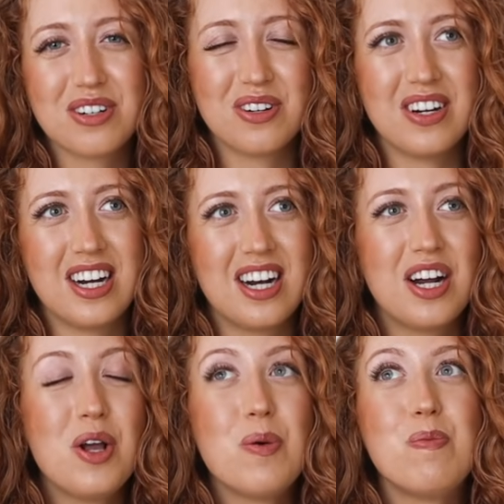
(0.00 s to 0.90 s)

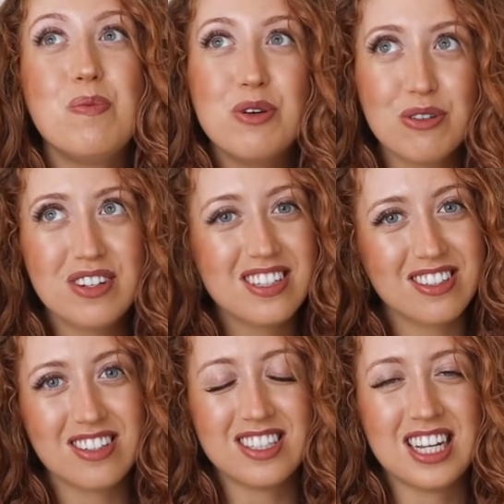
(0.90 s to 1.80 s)
career, moving
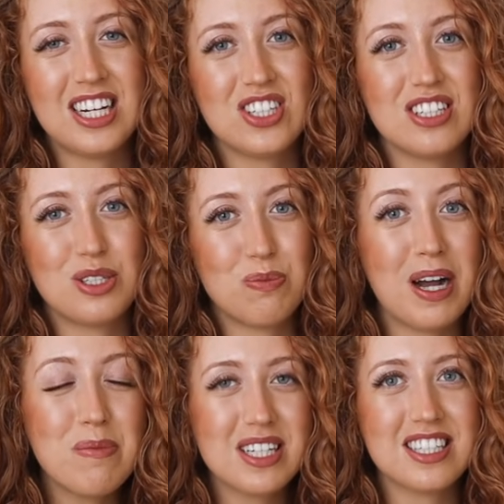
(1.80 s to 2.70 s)
to Los Angeles
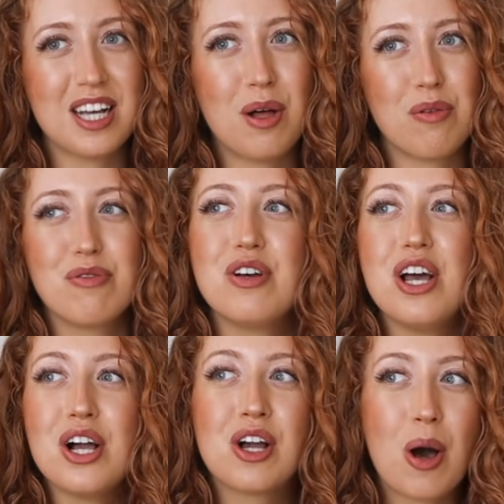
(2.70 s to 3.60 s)
by myself,
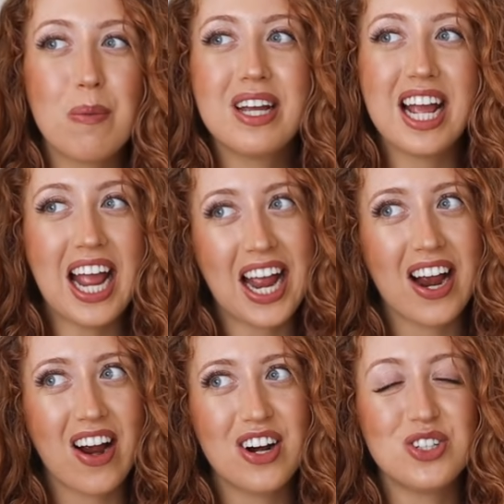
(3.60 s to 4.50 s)
coming
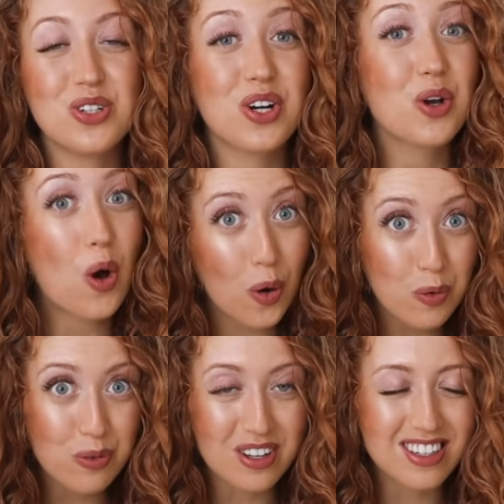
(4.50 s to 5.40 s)
here during
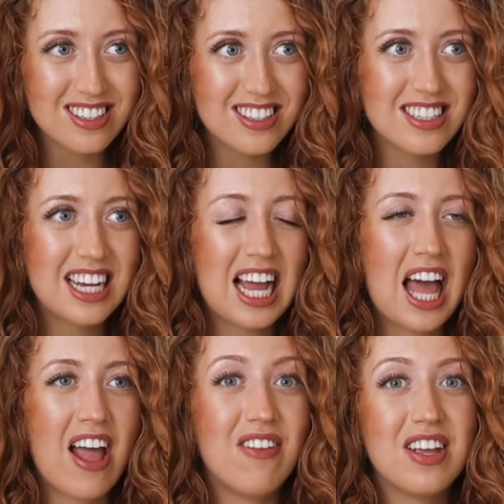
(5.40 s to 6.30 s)
COVID,
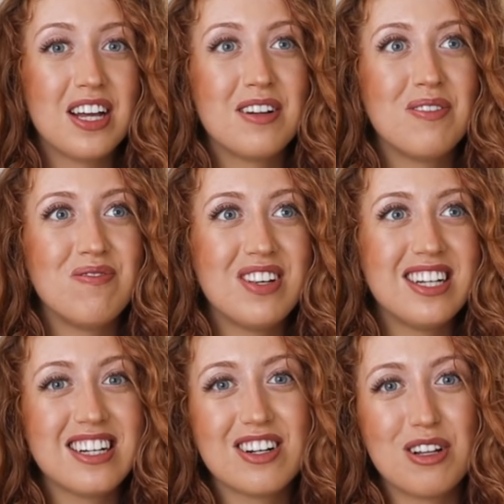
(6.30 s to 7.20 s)
and then
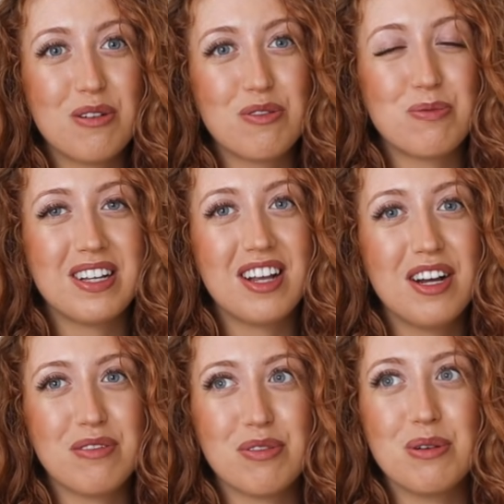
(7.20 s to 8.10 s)
meeting the love of my
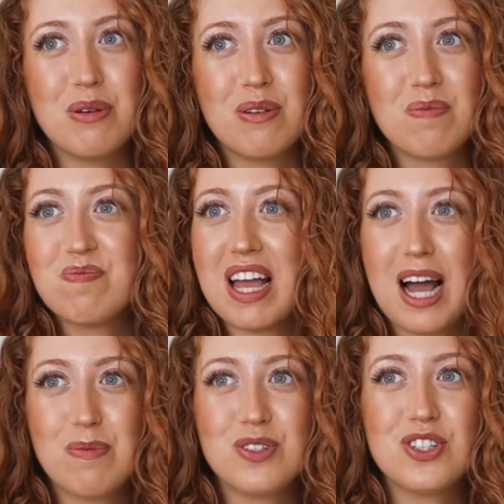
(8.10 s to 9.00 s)
life who
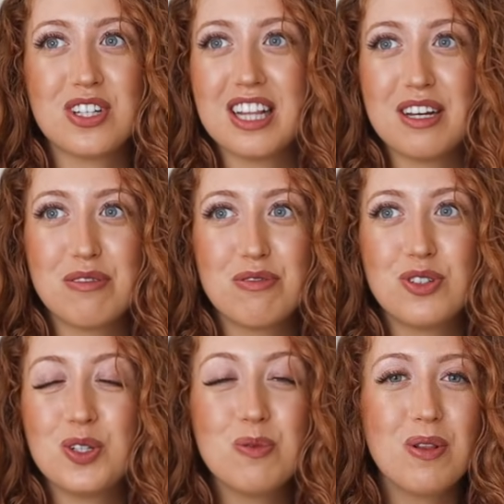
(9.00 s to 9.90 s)
happens to live
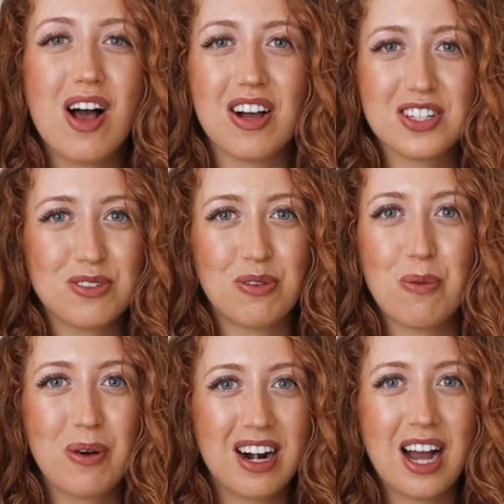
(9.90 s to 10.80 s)
two blocks
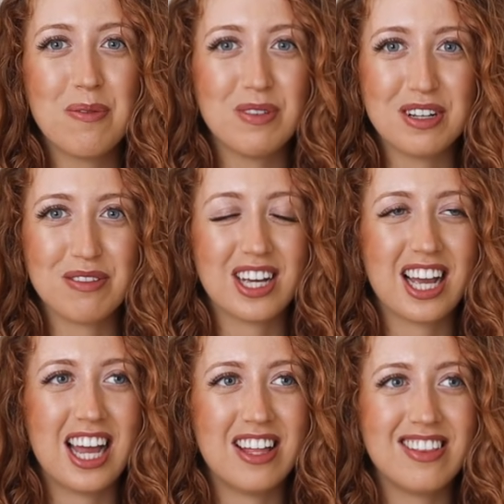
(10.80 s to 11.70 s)
from where I'm living.
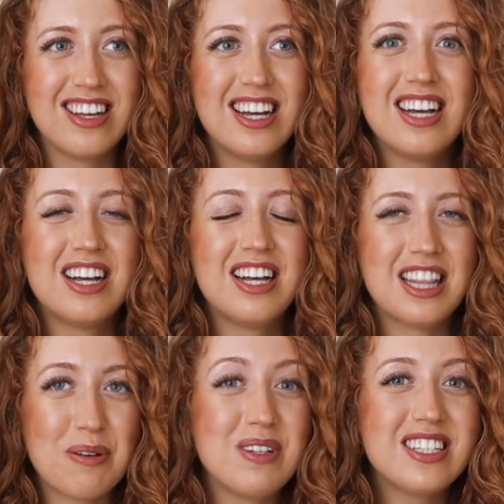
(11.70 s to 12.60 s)
And
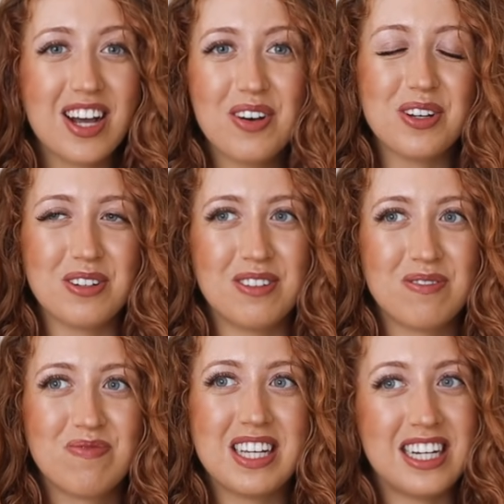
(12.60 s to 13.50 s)
let me tell you,
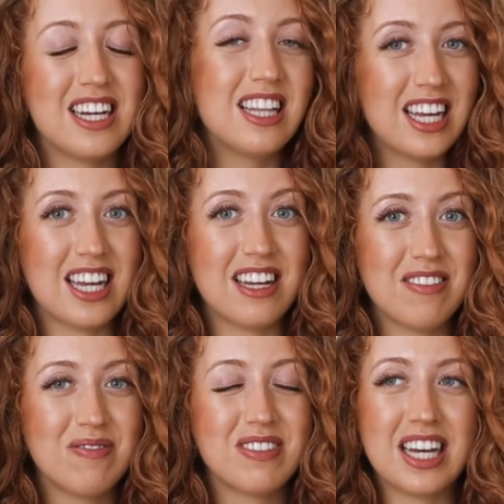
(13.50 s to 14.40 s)
in
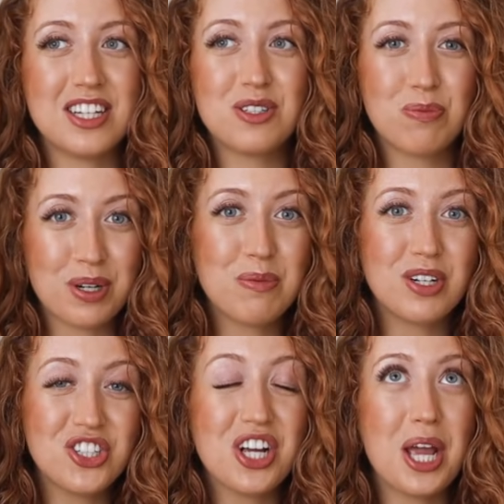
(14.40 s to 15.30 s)
LA, that is pretty
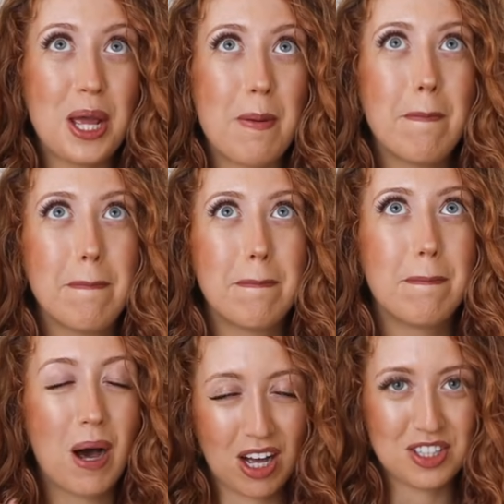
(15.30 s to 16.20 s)
much
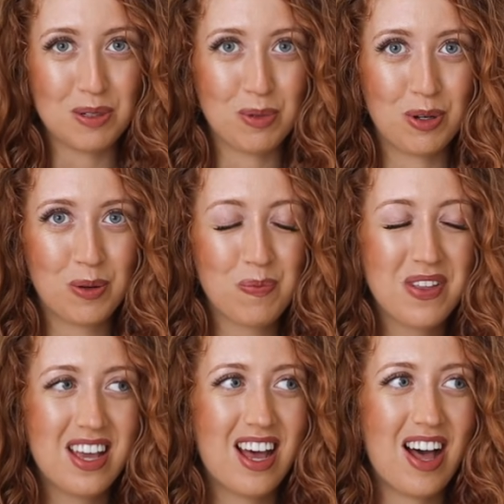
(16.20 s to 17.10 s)
impossible.
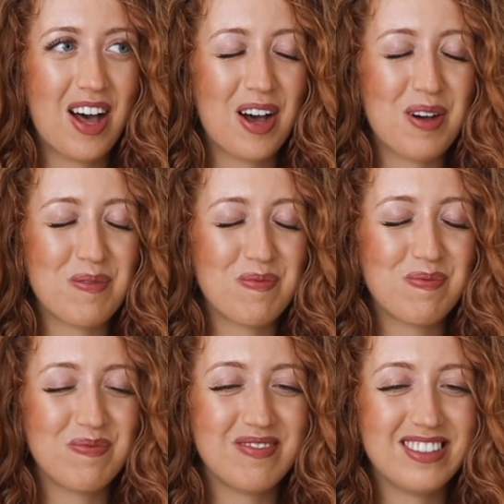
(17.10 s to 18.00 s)

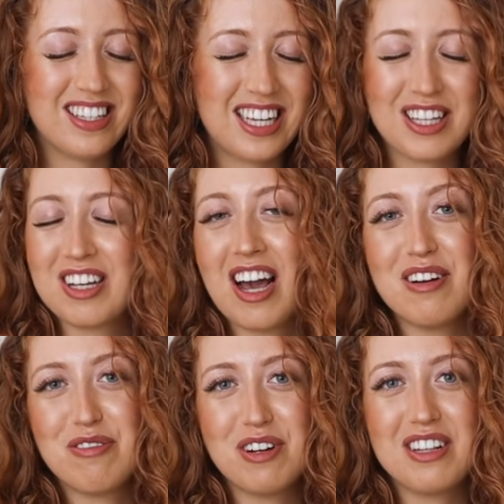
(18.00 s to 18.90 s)
It
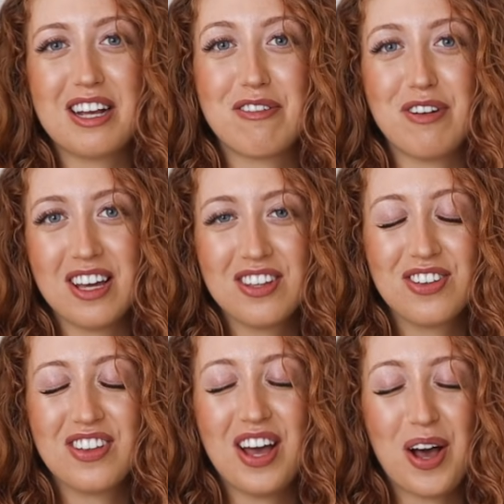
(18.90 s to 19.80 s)
kind of felt like
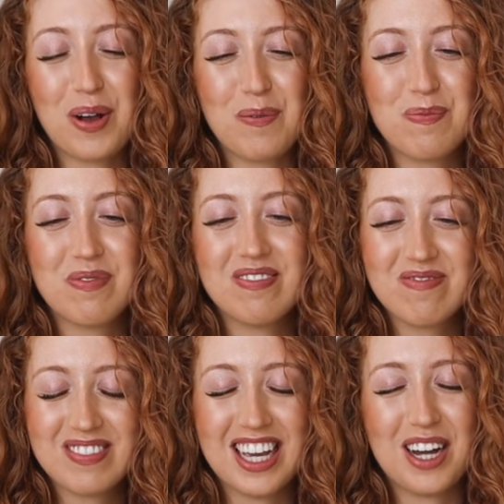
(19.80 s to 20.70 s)
faith.
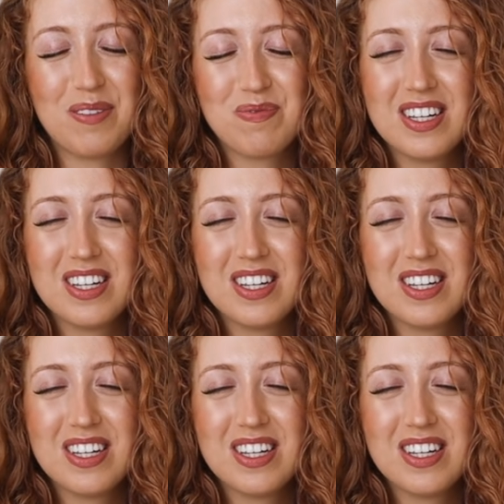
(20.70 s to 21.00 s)
Yeah.